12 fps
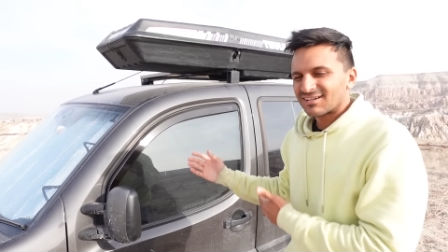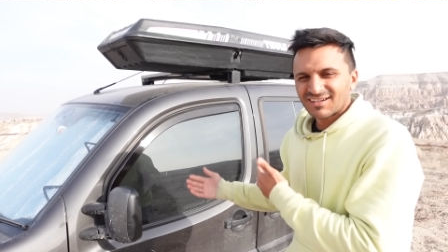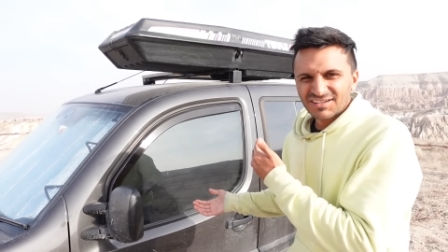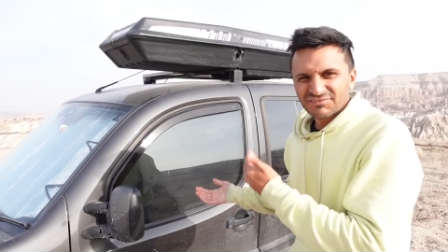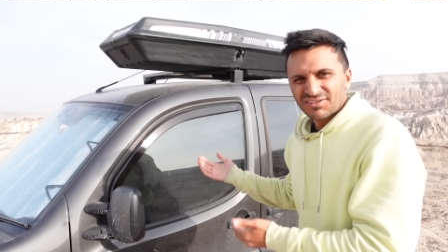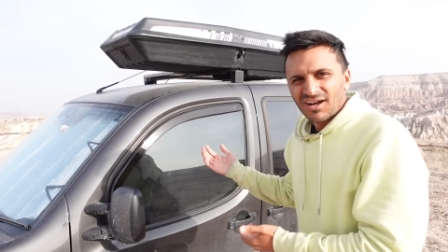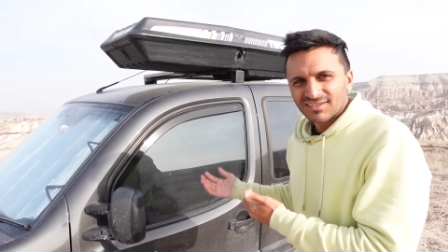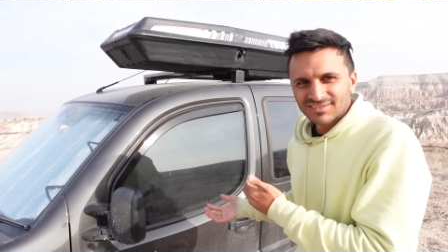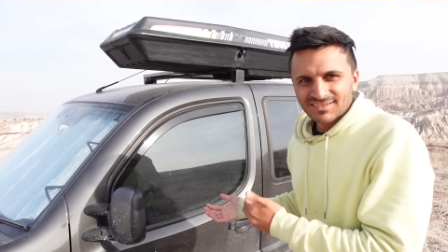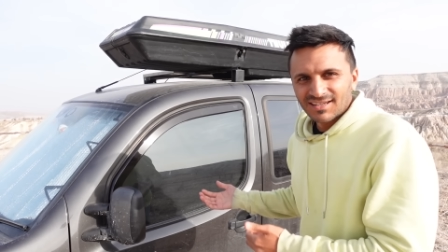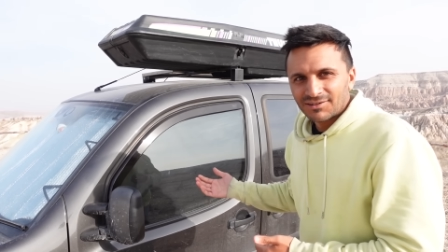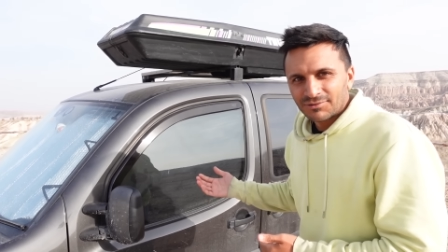kind of hard
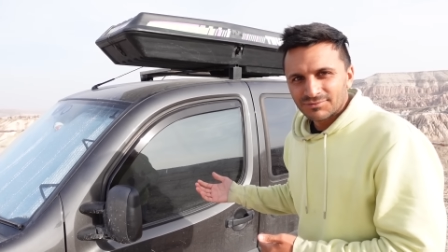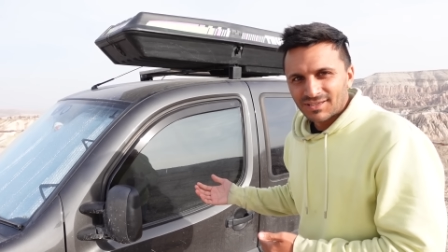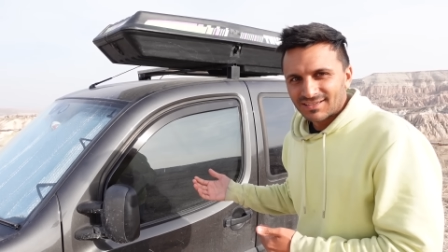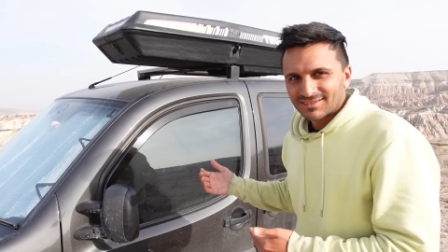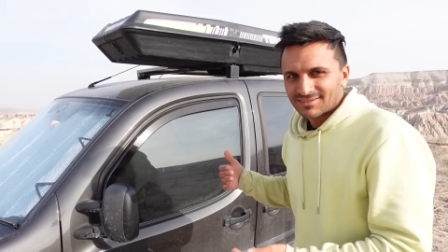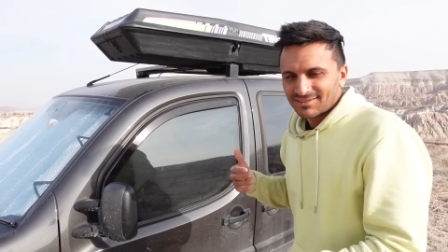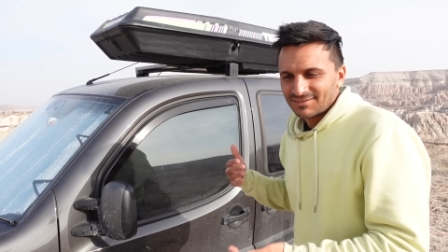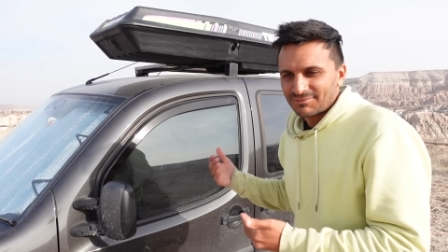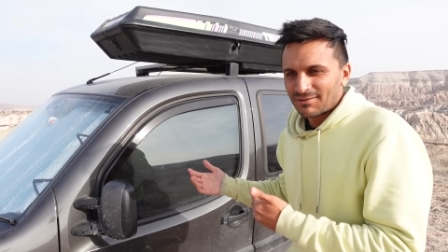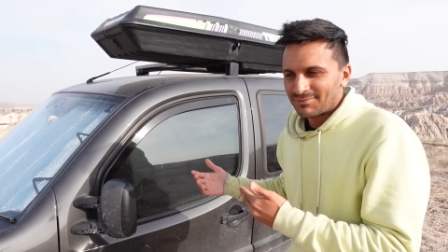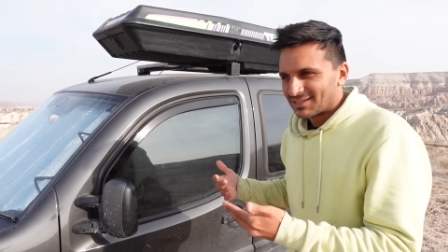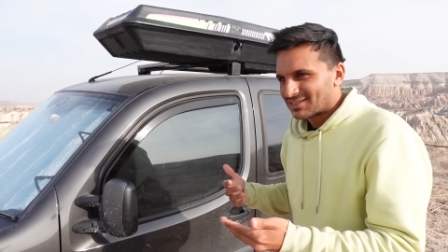to tell that uh,
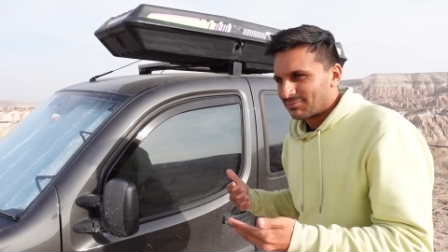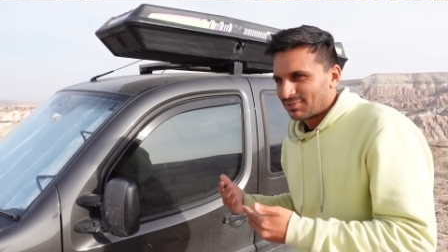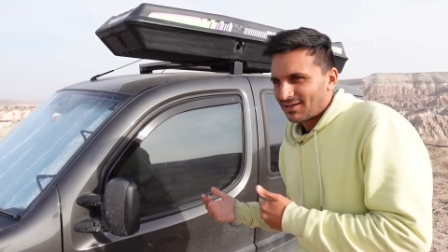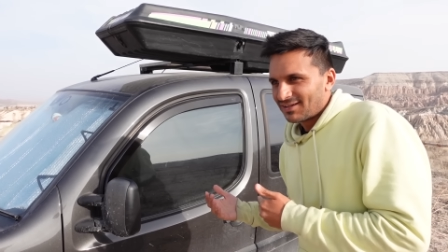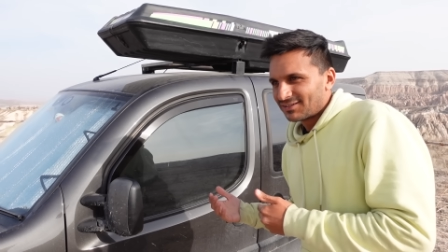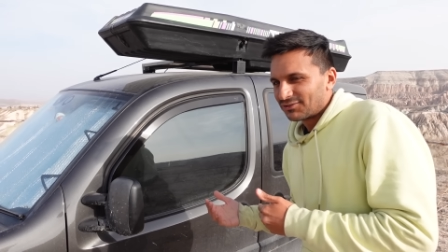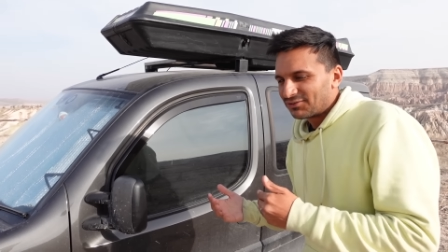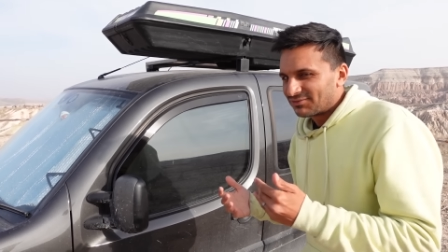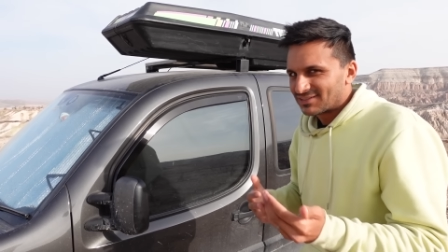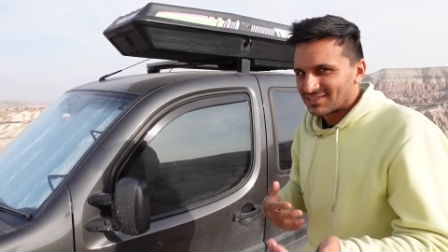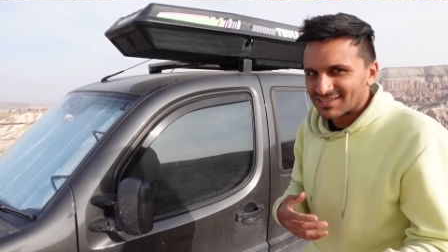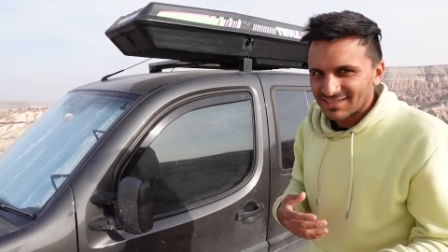maybe it's a blind or if
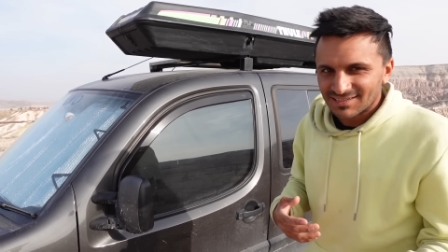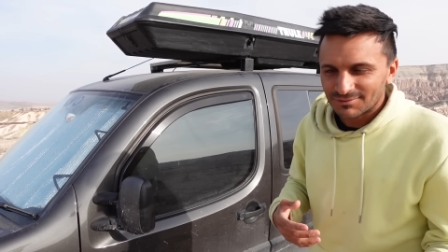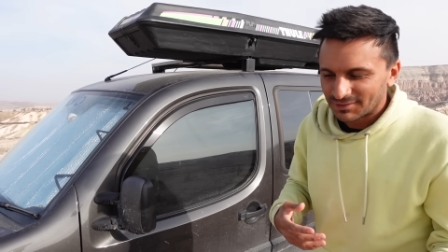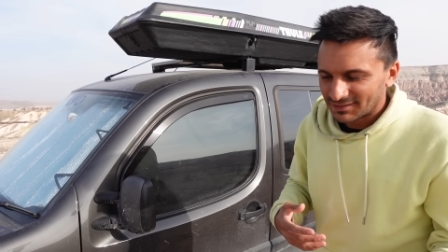it's a tinted